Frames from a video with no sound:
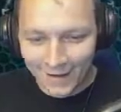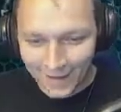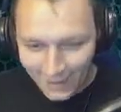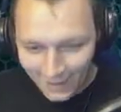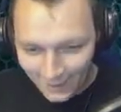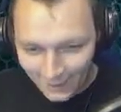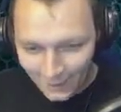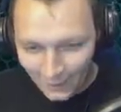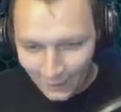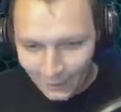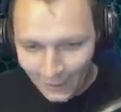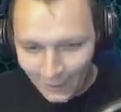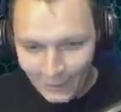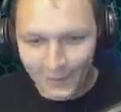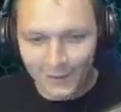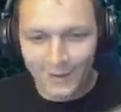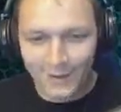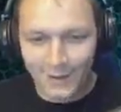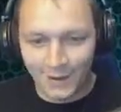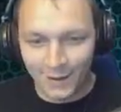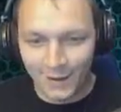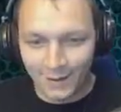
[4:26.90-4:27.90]
because everybody
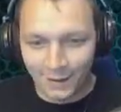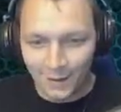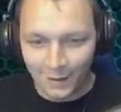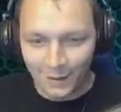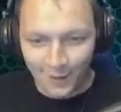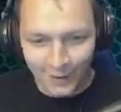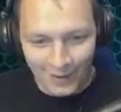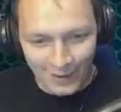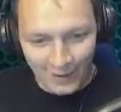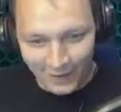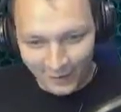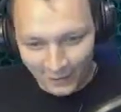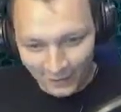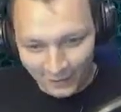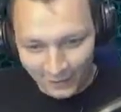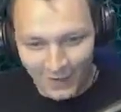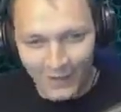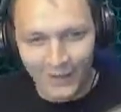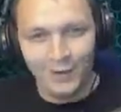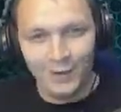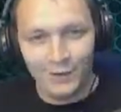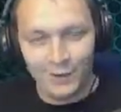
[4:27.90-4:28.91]
wants to do their own thing and
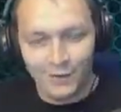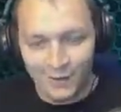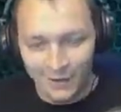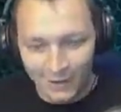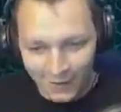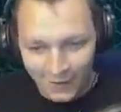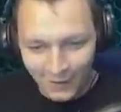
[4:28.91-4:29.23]
try and do,